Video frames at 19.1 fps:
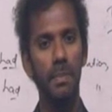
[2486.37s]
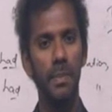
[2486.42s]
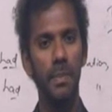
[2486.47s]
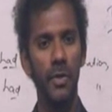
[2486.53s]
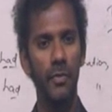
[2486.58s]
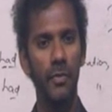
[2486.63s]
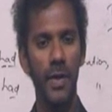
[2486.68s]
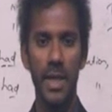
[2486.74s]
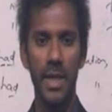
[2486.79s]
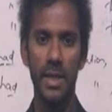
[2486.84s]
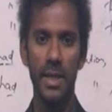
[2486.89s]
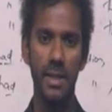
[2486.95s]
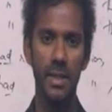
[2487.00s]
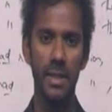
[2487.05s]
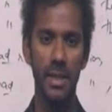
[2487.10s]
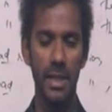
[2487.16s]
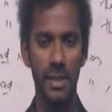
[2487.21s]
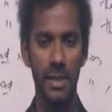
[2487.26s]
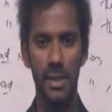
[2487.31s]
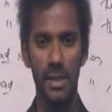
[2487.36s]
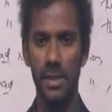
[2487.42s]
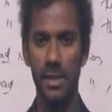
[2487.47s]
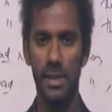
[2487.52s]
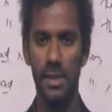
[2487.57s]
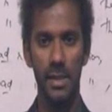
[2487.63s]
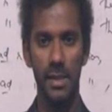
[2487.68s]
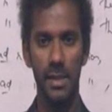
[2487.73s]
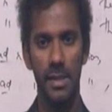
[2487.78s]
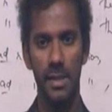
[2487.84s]
perfect
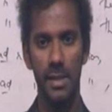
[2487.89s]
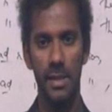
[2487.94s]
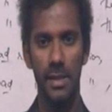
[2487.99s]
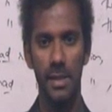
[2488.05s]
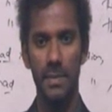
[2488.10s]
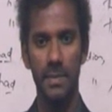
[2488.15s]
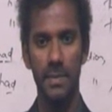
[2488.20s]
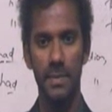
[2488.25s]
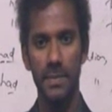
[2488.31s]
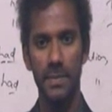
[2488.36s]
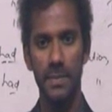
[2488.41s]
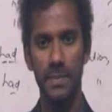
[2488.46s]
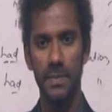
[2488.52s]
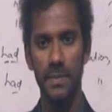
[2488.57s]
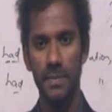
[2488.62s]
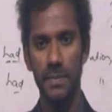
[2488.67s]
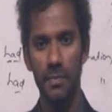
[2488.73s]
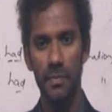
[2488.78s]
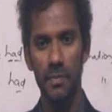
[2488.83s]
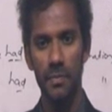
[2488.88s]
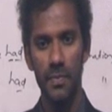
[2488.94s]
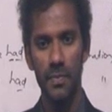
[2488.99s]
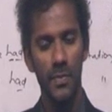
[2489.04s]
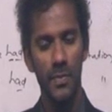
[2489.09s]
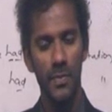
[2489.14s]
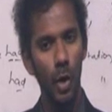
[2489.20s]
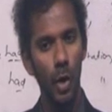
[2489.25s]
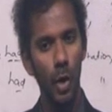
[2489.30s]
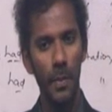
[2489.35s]
tense.
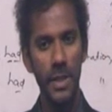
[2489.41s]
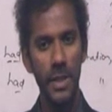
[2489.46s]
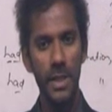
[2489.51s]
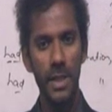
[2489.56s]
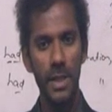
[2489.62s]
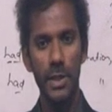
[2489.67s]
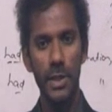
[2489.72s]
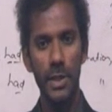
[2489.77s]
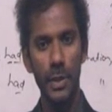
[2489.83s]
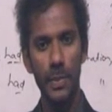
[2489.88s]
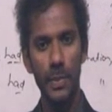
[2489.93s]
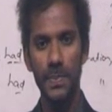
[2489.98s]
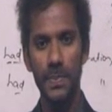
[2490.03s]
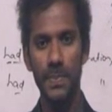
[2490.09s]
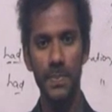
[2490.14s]
Hope it's clear to you.